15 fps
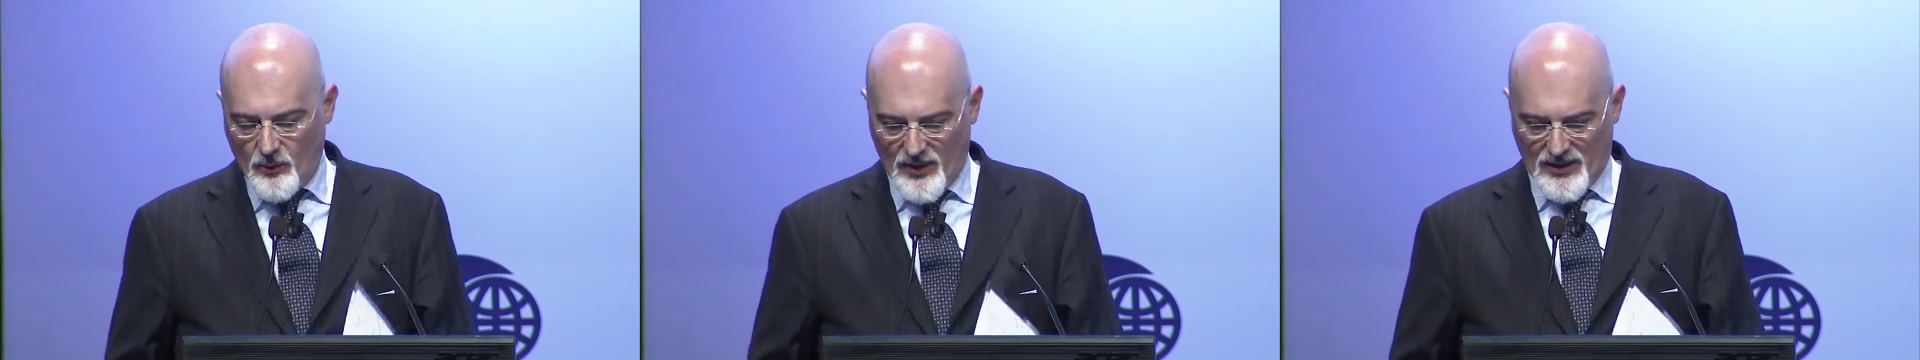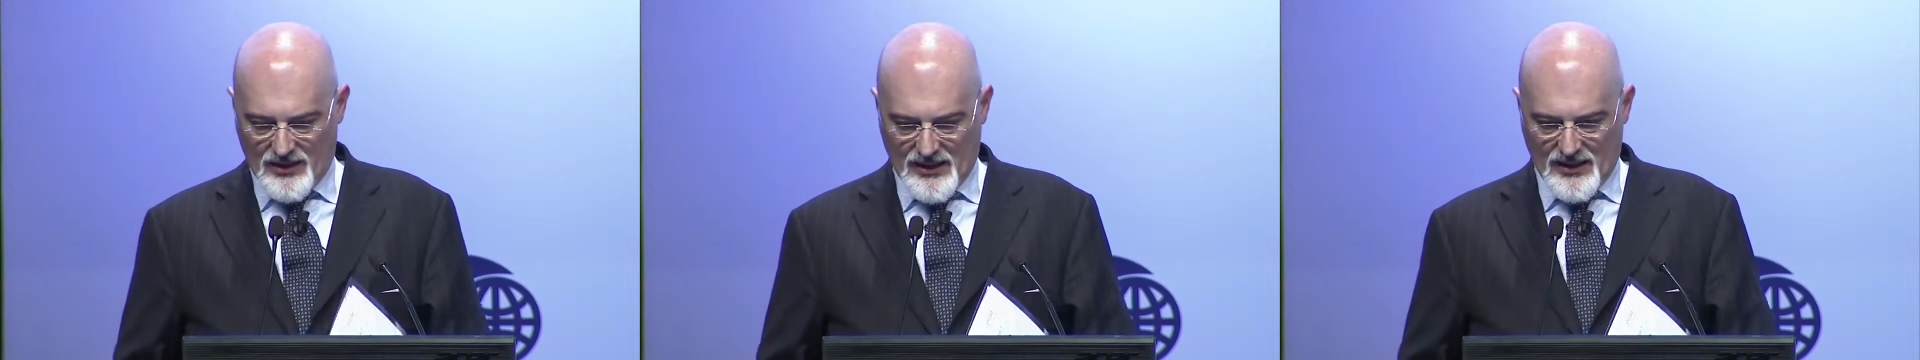
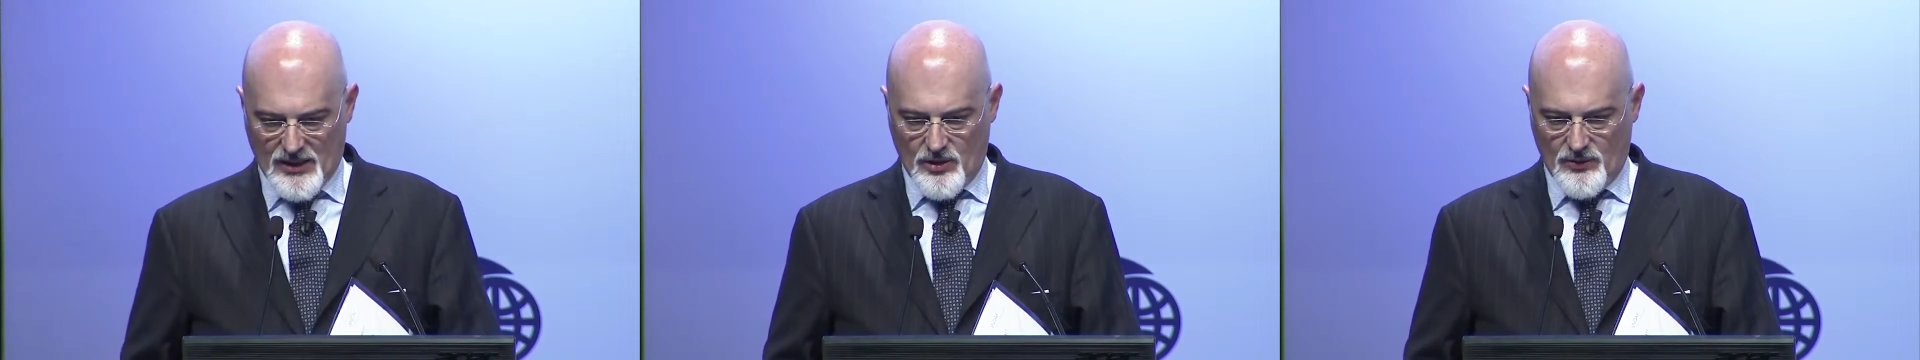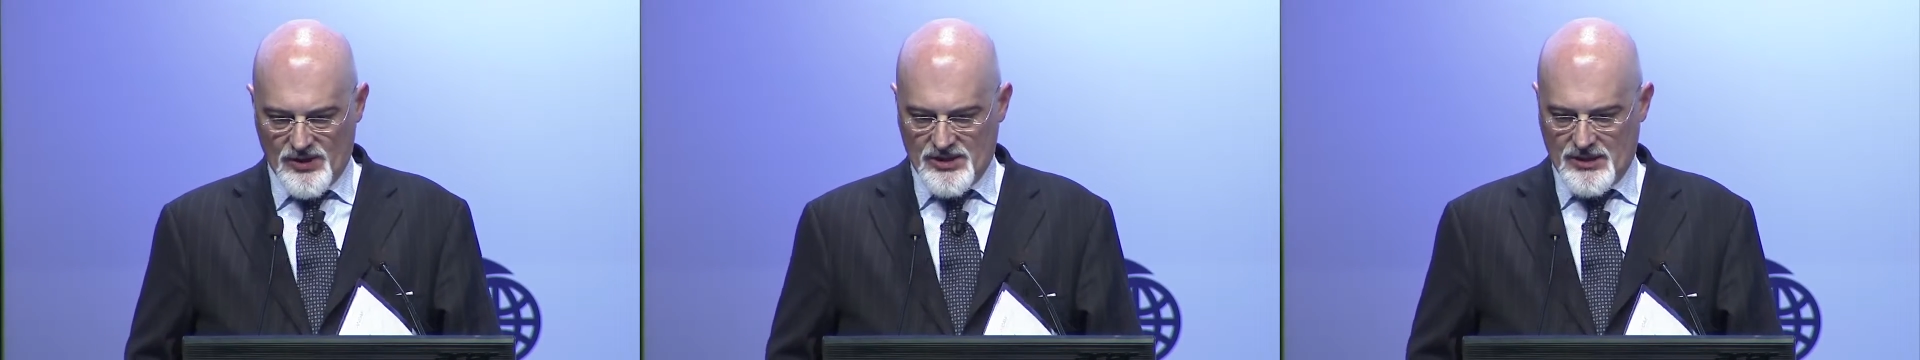within the
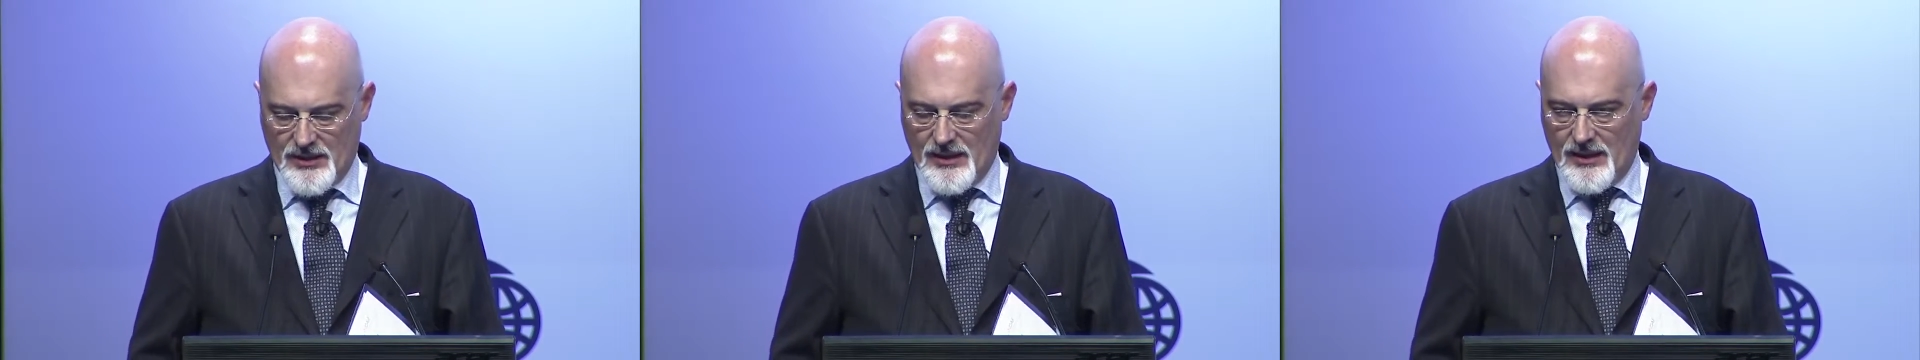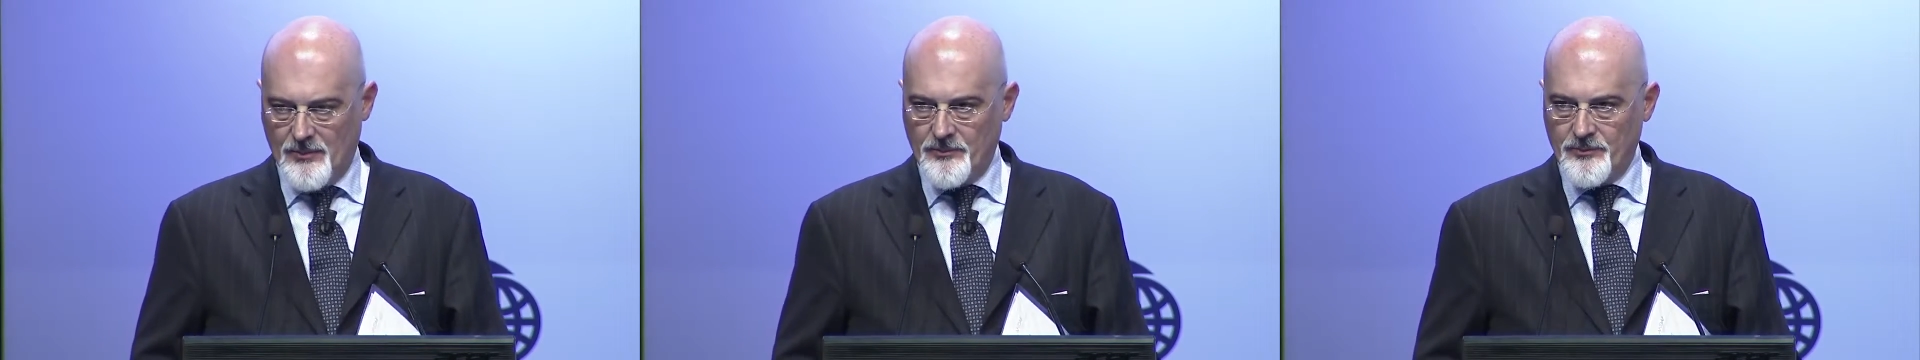
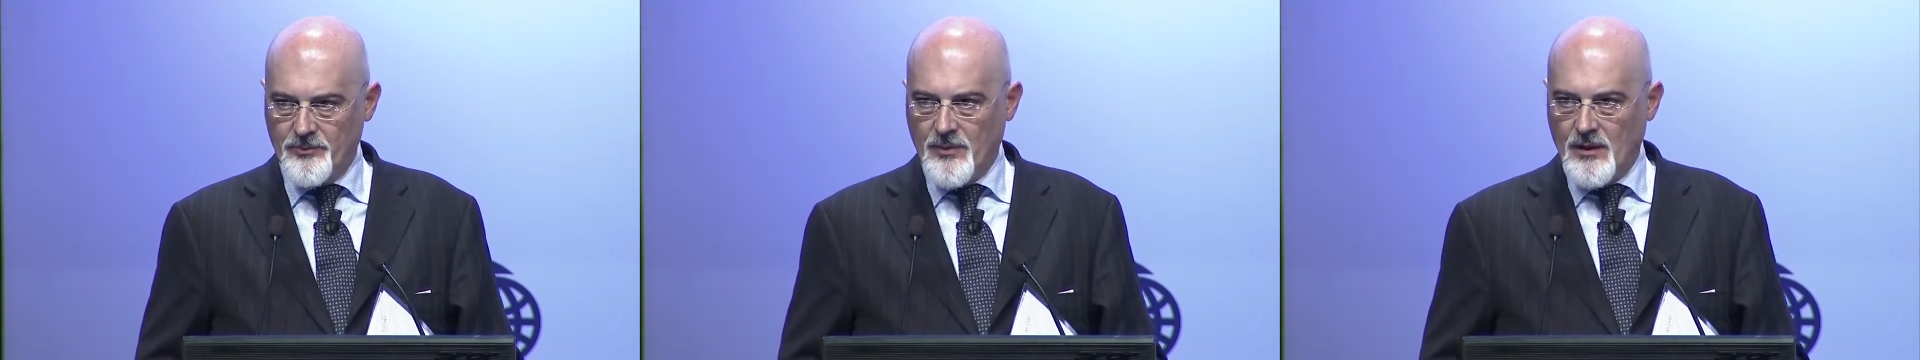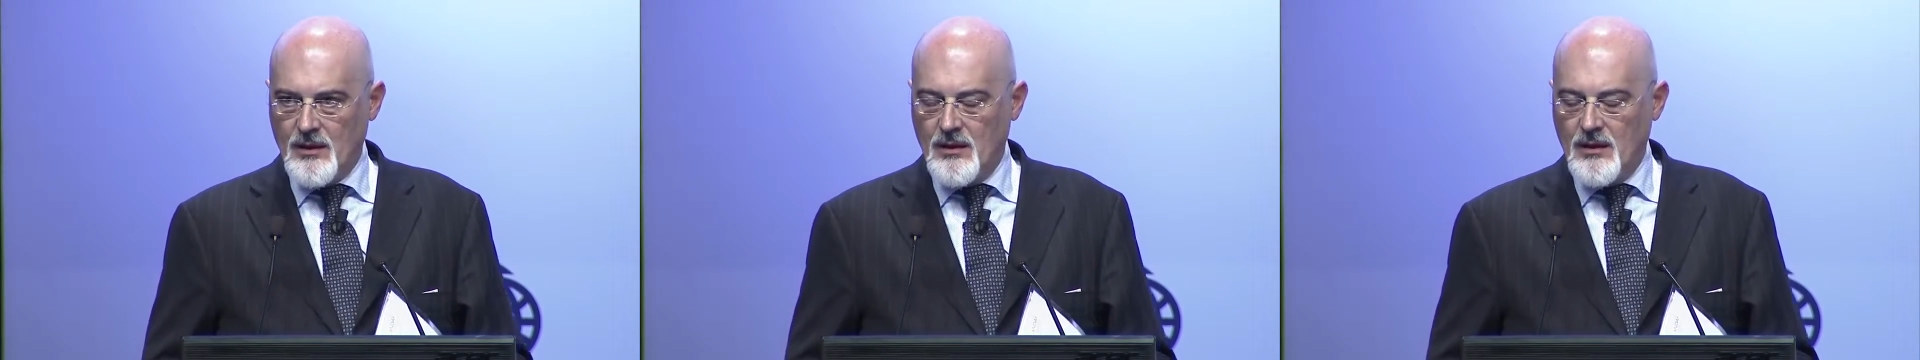OECD.
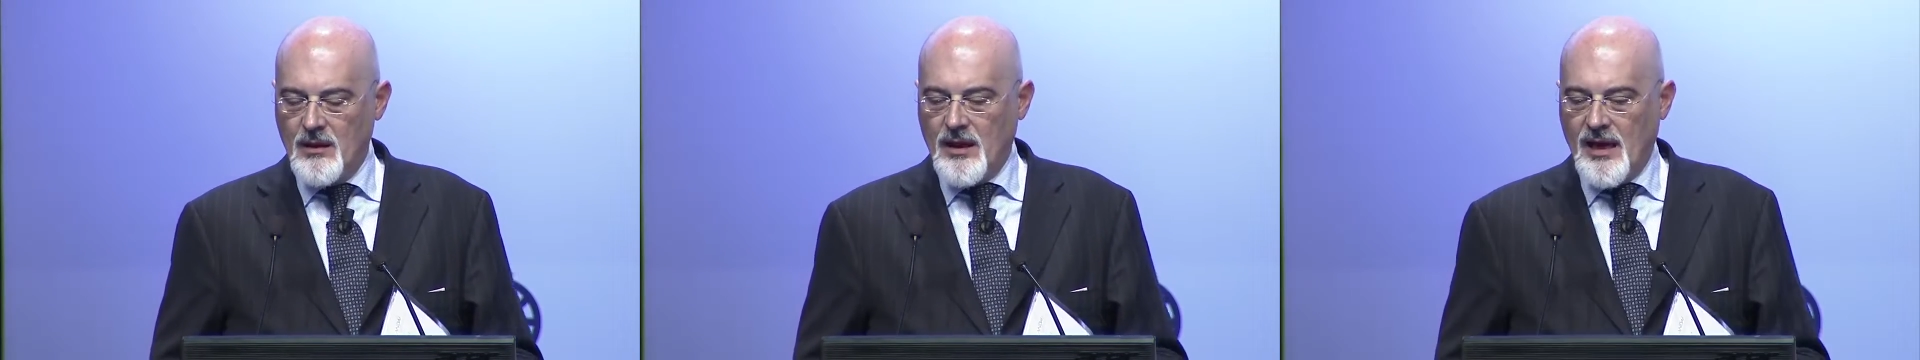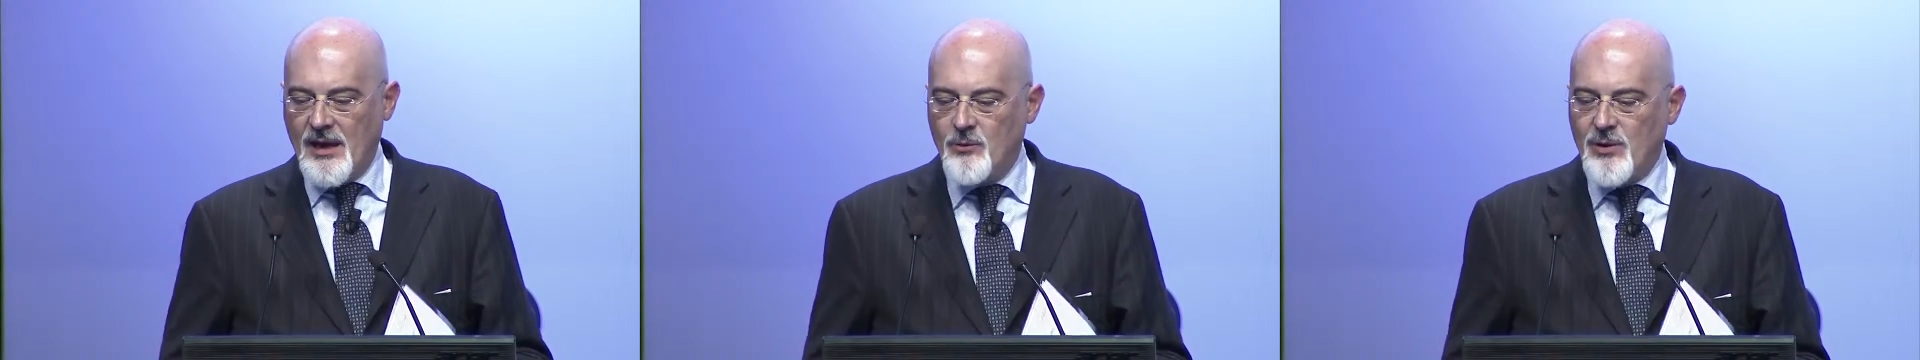
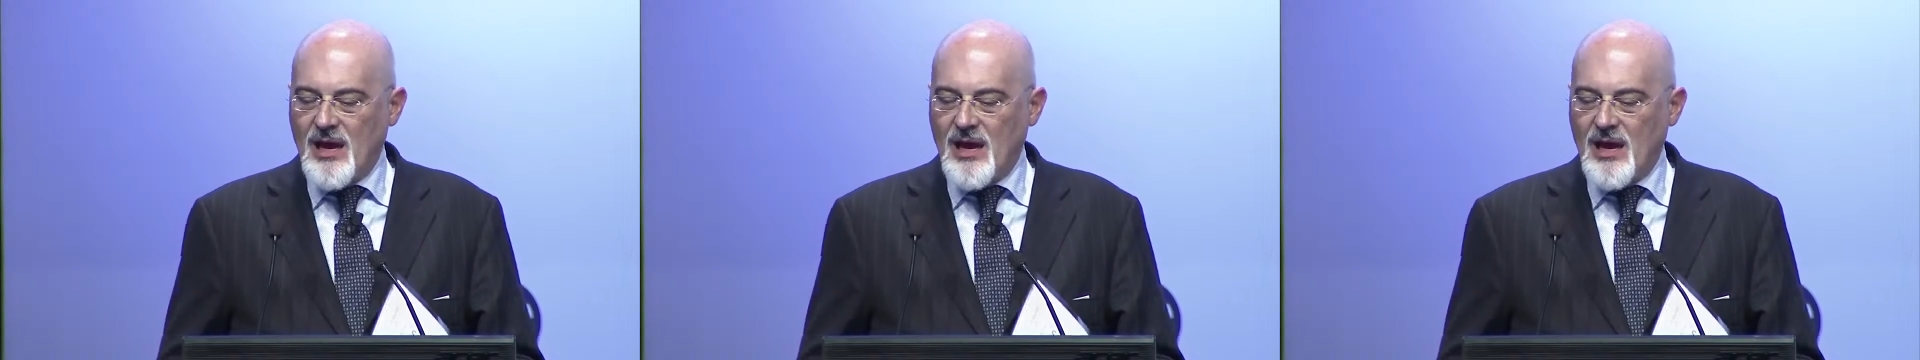And